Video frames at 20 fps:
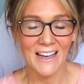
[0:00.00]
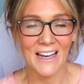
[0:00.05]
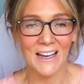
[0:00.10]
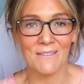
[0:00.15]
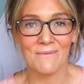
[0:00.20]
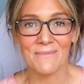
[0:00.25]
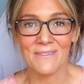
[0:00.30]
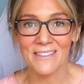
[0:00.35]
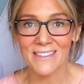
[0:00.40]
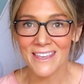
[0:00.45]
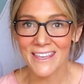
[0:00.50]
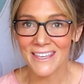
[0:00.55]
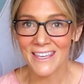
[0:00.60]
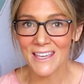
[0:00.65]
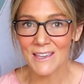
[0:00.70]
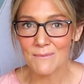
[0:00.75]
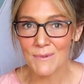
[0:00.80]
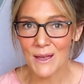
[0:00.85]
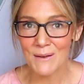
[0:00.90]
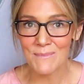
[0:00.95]
I'm
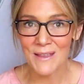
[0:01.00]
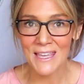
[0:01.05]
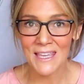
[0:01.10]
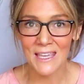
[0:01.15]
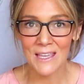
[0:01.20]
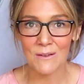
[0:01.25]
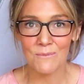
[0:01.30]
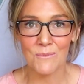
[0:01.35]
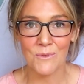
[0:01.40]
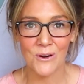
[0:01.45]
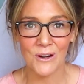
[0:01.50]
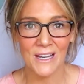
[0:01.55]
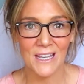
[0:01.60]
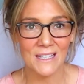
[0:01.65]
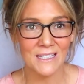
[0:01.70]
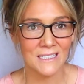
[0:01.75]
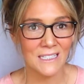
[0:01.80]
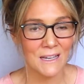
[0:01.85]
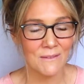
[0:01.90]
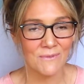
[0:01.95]
thinking about making a more
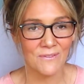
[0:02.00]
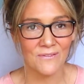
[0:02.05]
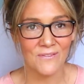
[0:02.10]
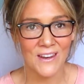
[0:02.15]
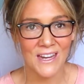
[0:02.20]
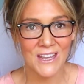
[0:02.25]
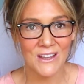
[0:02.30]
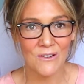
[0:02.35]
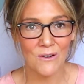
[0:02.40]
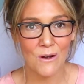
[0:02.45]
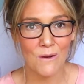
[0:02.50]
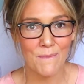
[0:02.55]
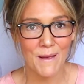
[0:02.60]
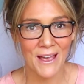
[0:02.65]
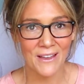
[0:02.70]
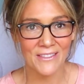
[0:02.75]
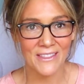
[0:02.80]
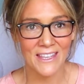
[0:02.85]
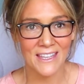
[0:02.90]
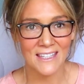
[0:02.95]
in-depth video
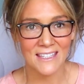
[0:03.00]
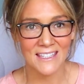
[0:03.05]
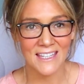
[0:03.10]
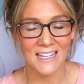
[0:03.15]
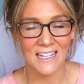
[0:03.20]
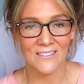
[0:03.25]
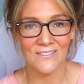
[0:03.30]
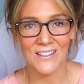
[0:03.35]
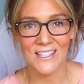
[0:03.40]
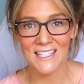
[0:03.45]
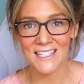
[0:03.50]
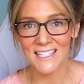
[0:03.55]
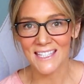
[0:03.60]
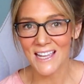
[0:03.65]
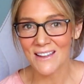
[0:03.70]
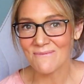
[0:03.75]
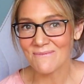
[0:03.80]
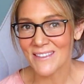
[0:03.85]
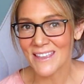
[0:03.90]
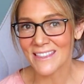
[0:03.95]
about this, and if it's
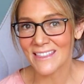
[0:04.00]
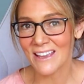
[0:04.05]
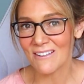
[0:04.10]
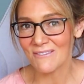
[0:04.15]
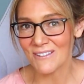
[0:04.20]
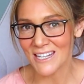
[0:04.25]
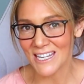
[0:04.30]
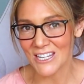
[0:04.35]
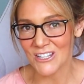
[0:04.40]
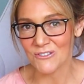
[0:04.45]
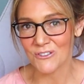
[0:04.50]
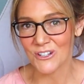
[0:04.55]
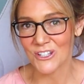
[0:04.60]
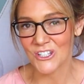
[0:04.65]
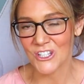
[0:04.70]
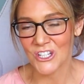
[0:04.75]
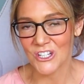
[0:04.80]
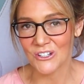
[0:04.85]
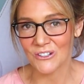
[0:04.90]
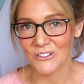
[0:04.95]
something that would
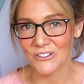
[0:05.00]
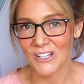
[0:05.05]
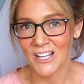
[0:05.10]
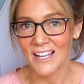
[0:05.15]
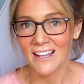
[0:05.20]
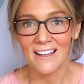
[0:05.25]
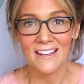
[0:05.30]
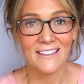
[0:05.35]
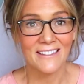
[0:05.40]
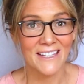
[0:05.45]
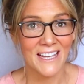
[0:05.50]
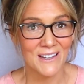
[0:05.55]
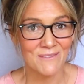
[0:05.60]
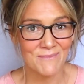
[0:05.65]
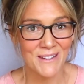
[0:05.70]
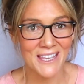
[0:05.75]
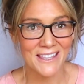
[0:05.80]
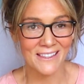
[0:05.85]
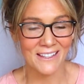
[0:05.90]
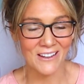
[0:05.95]
interest you, tell
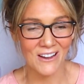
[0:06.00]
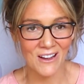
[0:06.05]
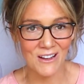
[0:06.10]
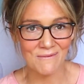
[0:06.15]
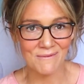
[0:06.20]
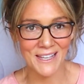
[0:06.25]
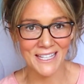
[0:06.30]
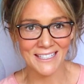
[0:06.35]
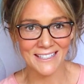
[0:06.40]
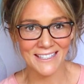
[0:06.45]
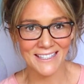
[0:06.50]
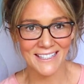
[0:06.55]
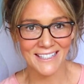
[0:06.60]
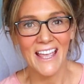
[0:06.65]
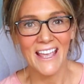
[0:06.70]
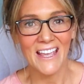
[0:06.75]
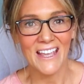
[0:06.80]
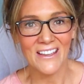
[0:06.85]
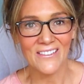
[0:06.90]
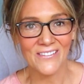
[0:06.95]
me in the comments.
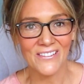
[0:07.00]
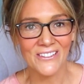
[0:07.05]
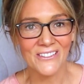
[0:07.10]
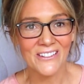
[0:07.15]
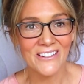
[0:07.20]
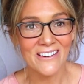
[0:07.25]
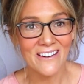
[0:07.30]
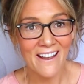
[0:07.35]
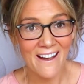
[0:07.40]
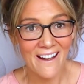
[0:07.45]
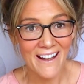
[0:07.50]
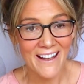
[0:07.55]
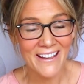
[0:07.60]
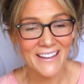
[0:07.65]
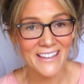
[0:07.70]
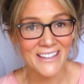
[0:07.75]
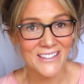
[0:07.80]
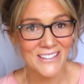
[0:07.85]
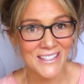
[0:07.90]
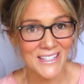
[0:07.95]
If you're
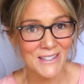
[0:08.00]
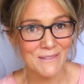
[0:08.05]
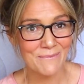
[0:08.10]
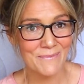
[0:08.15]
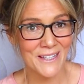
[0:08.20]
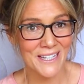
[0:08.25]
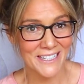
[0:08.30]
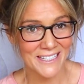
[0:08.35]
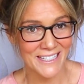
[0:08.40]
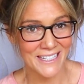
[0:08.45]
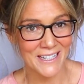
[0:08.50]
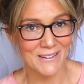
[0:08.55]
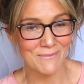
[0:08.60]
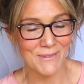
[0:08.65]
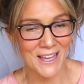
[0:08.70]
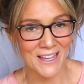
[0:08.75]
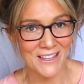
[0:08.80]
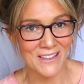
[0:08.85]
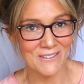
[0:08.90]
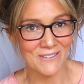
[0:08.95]
not using Pic-Time
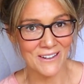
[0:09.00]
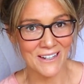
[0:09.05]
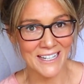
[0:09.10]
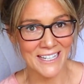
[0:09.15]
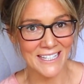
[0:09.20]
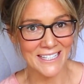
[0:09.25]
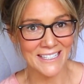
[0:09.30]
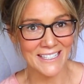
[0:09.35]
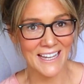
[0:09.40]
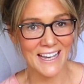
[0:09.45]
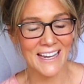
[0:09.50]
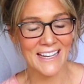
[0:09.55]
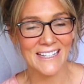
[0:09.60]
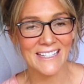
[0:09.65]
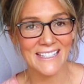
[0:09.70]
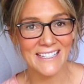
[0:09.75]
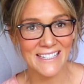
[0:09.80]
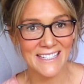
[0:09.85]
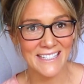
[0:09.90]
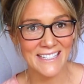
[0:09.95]
yet, you guys, I
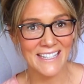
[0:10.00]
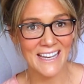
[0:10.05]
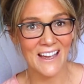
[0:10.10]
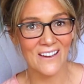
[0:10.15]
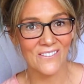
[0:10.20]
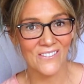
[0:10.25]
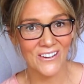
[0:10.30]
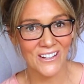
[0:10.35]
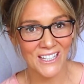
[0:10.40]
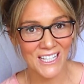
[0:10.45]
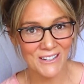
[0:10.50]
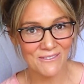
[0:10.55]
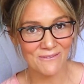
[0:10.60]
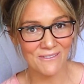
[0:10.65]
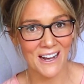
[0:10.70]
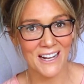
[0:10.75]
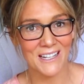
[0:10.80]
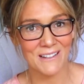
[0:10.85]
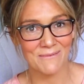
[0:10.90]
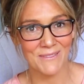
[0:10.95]
definitely
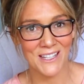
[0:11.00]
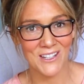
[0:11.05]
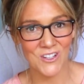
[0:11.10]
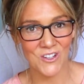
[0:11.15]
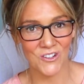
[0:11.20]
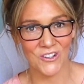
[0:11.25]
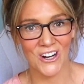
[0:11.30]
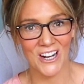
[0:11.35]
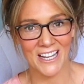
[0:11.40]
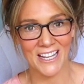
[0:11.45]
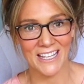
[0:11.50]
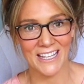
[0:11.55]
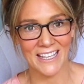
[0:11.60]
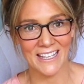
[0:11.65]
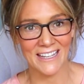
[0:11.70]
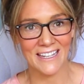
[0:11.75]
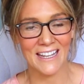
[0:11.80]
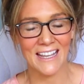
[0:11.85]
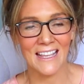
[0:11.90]
recommend trying it.